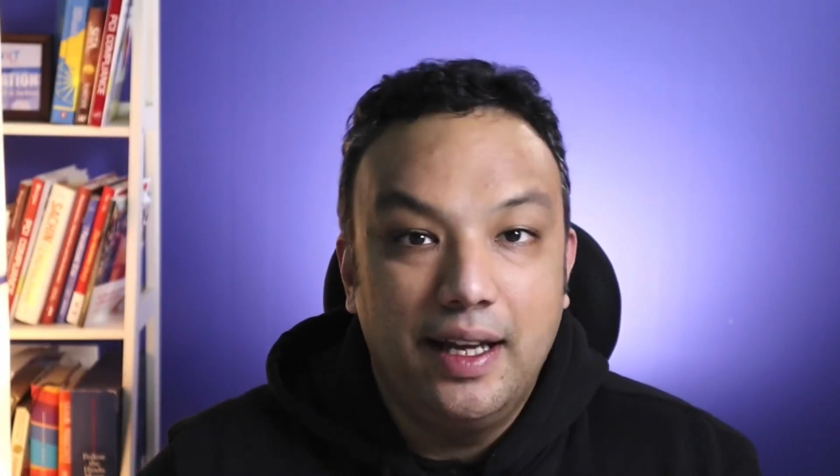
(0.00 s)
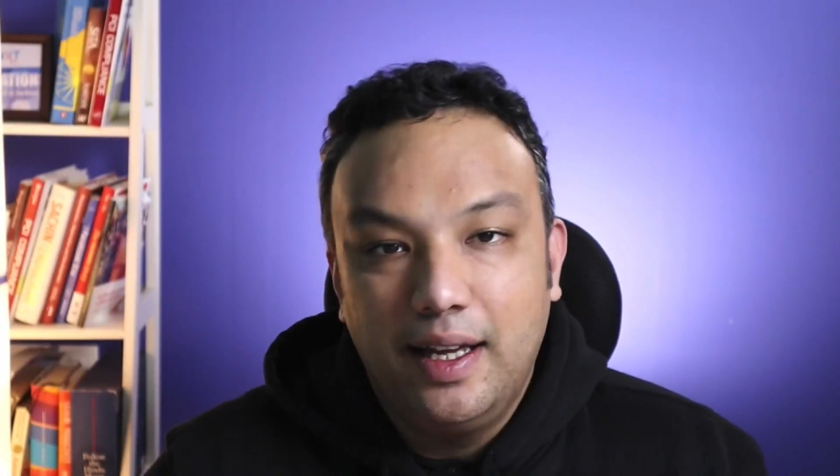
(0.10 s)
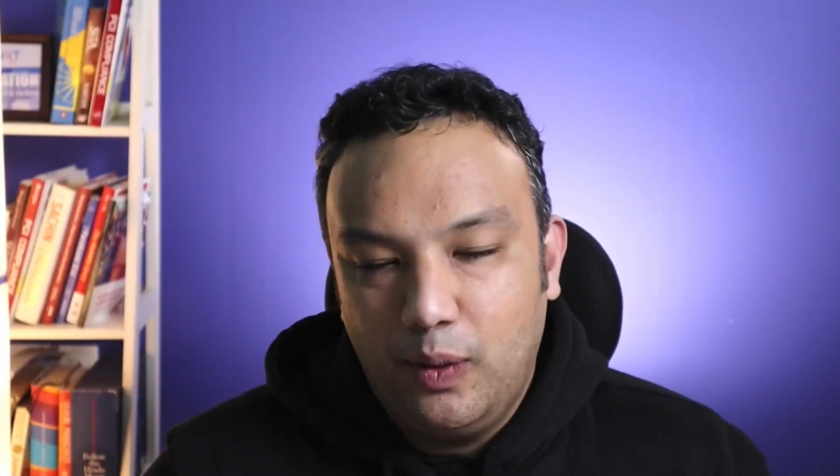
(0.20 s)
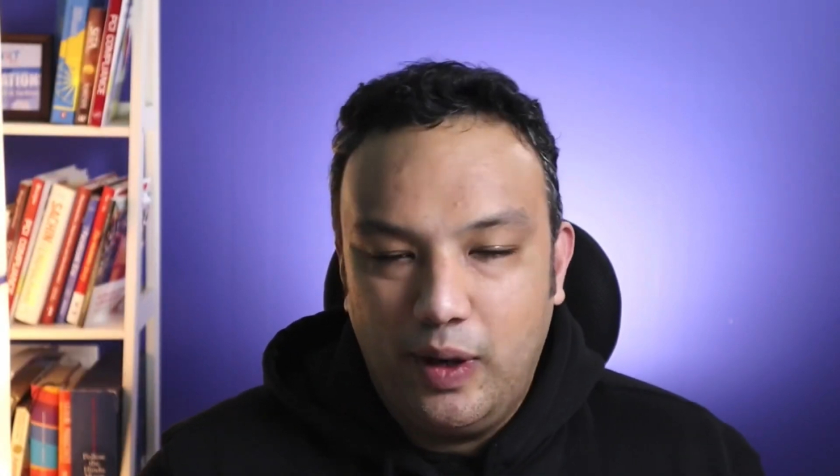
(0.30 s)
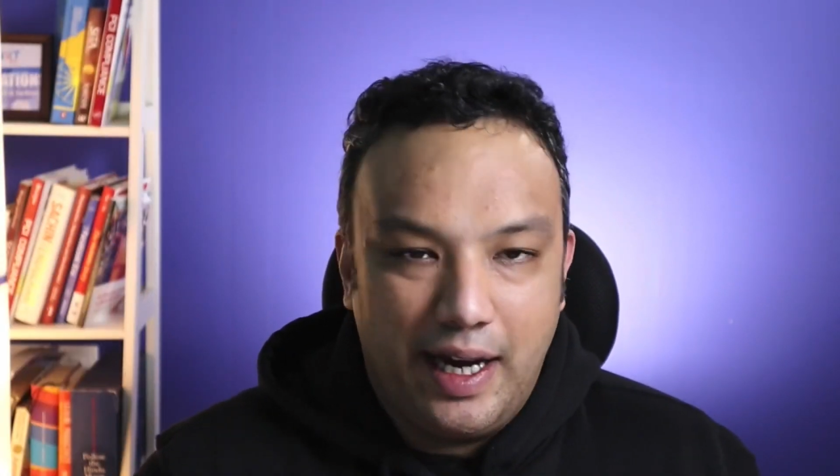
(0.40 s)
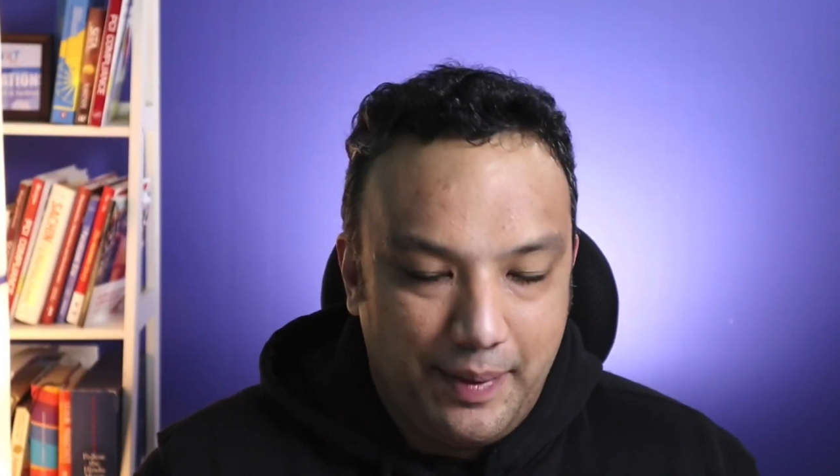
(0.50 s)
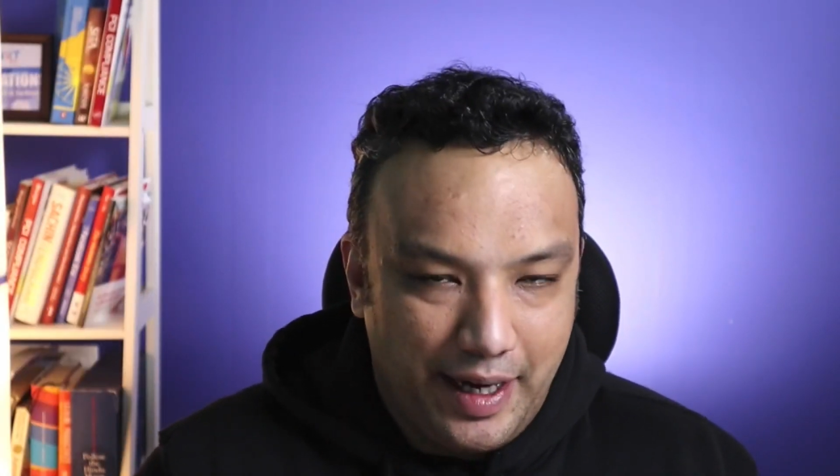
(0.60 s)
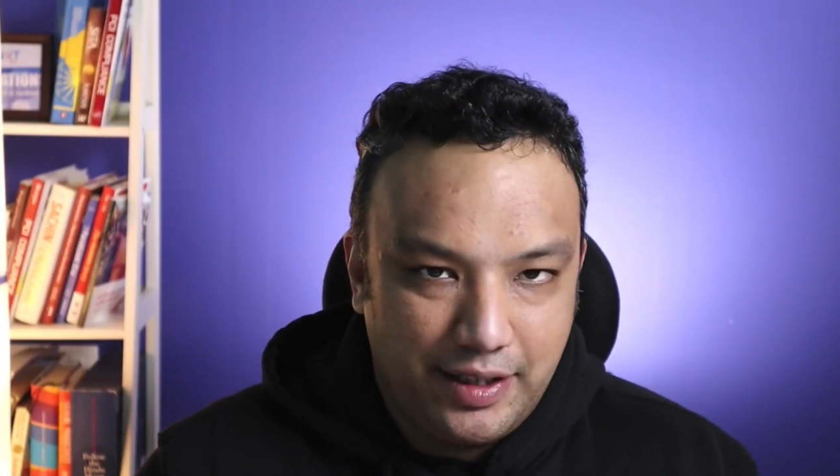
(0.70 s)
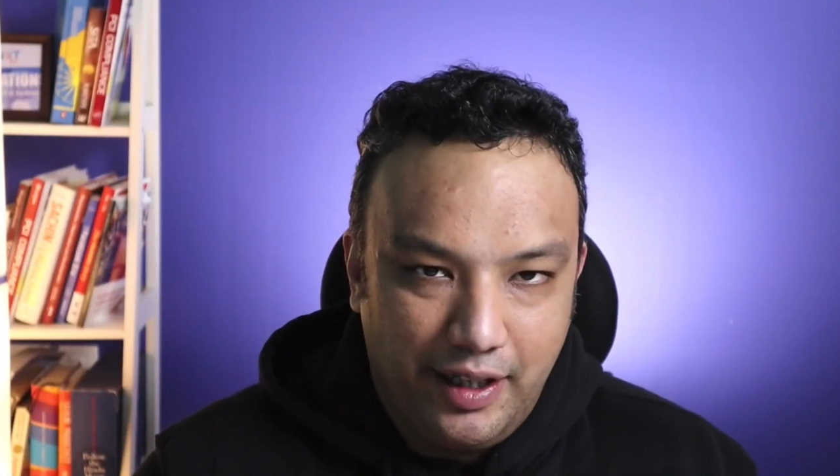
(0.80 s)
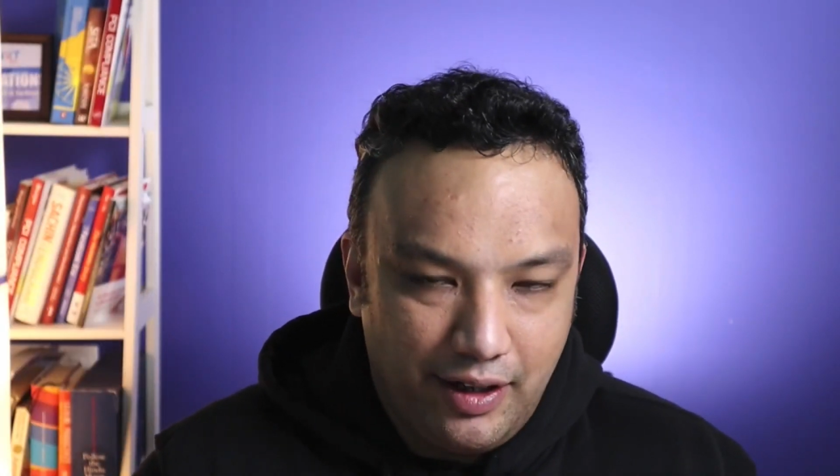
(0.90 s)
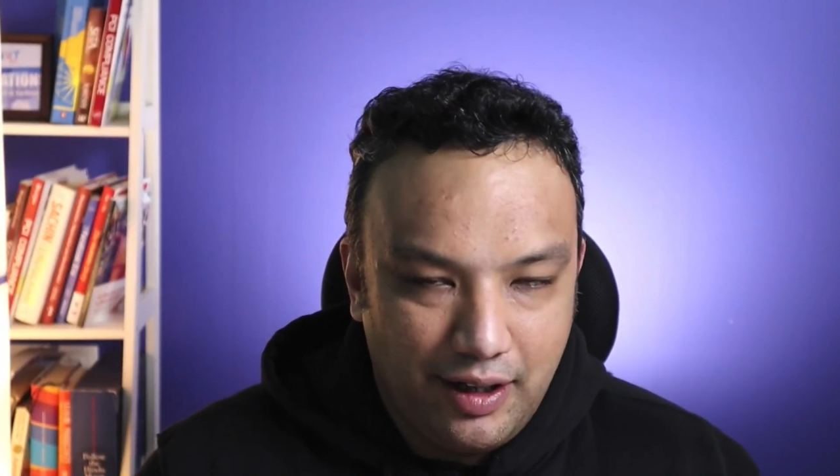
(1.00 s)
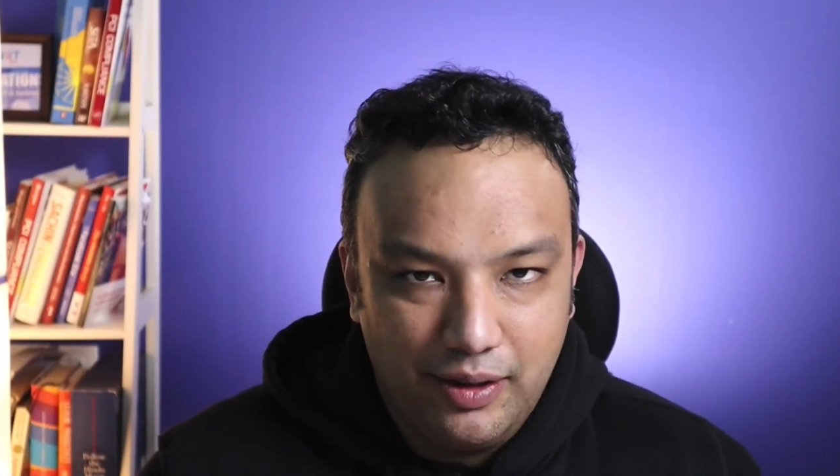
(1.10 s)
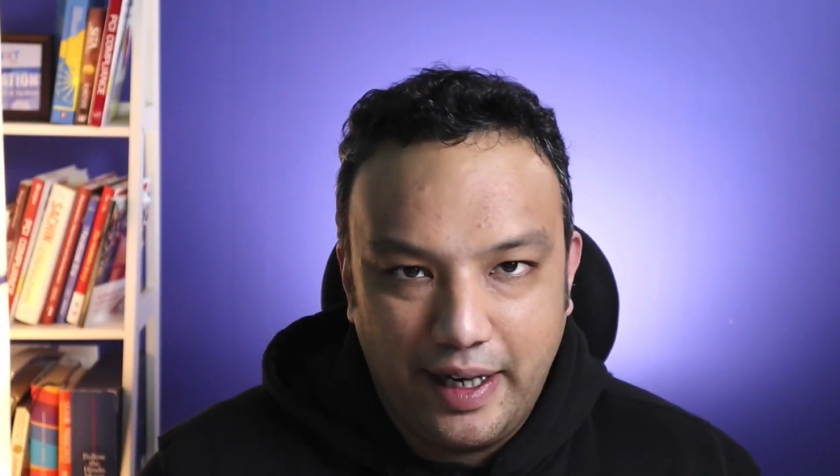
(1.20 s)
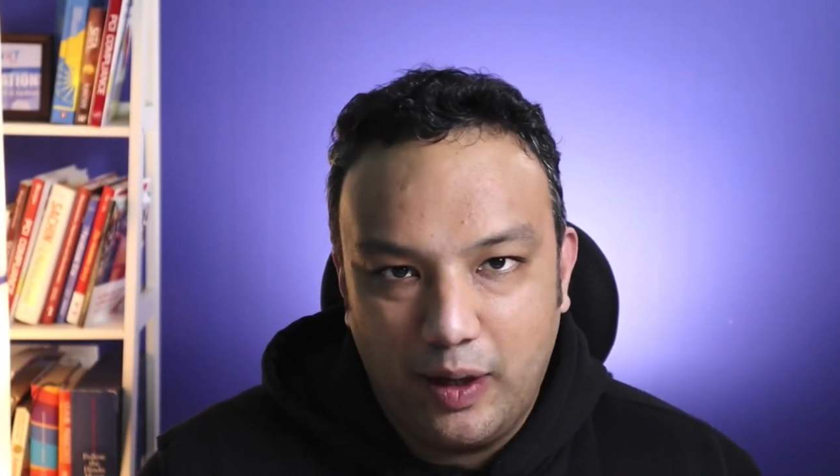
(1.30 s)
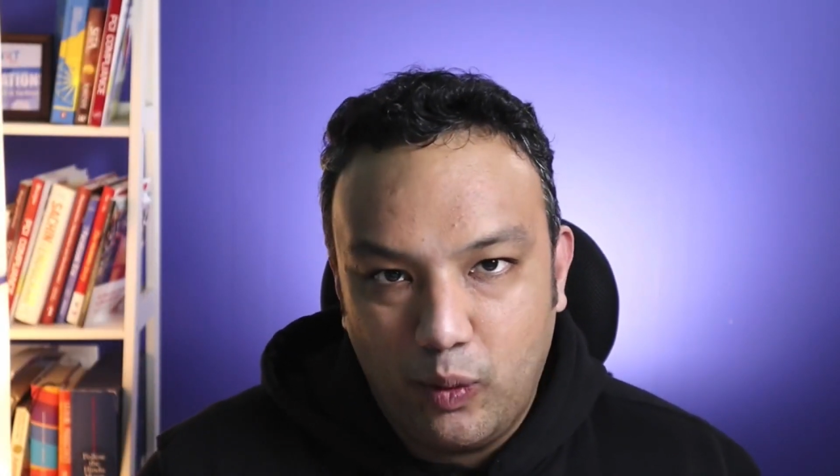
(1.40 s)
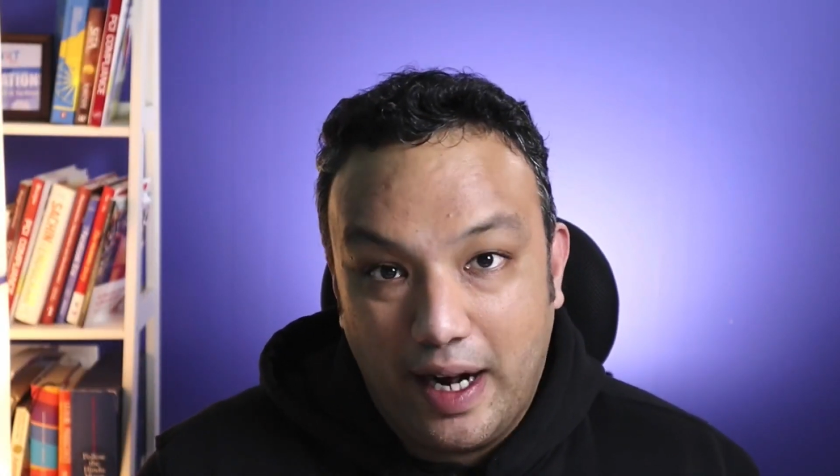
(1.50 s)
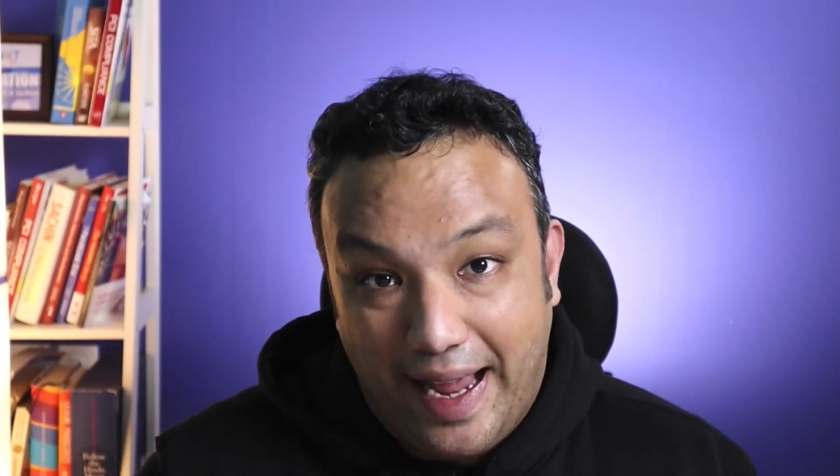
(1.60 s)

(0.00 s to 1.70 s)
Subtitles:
where I'm actually going to look at what I